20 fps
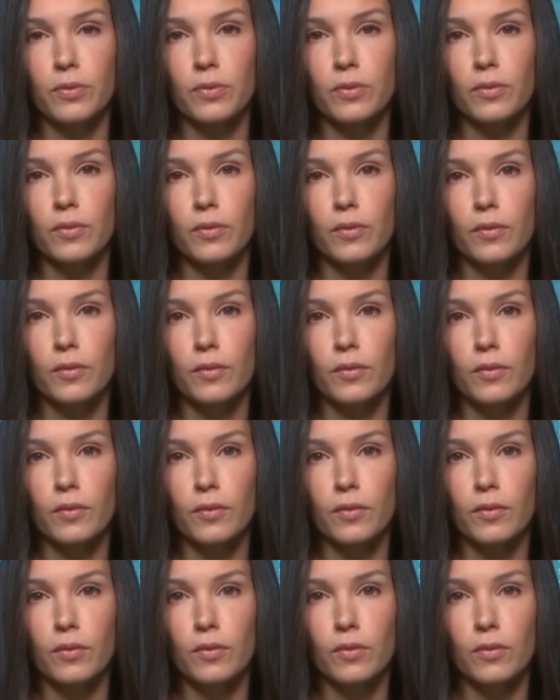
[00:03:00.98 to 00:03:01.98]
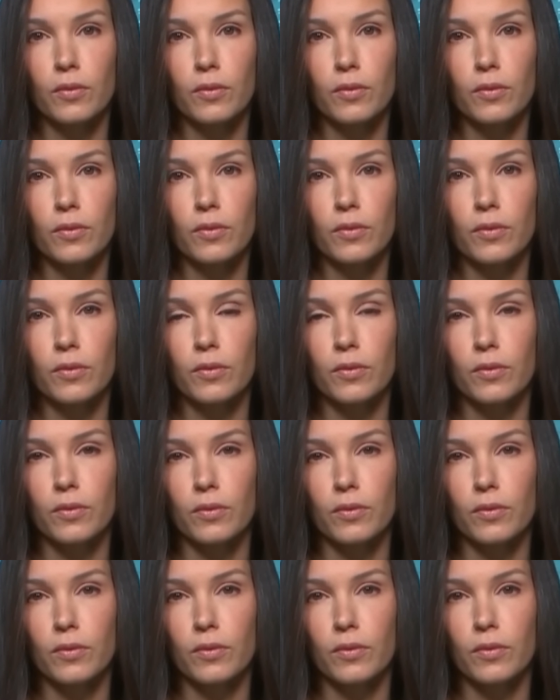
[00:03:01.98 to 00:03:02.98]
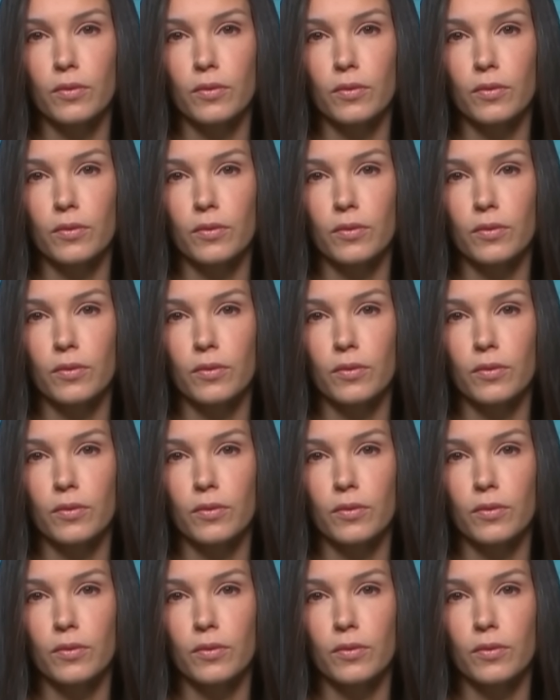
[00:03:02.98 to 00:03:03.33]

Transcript: [no speech]